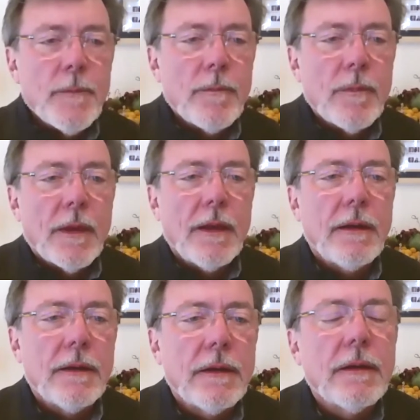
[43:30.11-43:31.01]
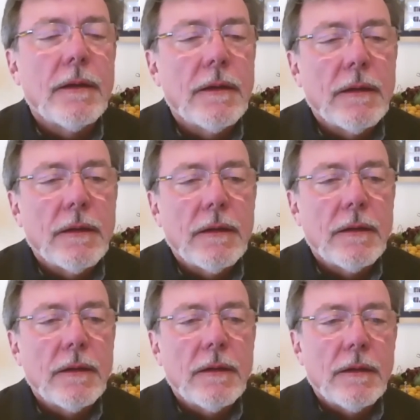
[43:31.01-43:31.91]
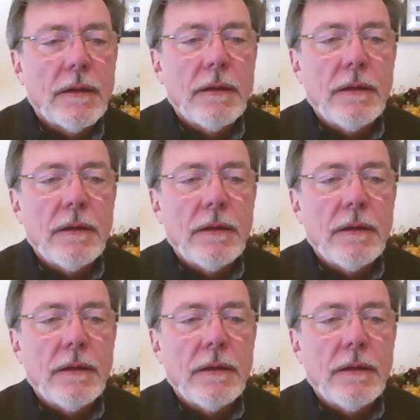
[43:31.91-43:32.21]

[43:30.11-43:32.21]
Swinson, and Johnson do it here,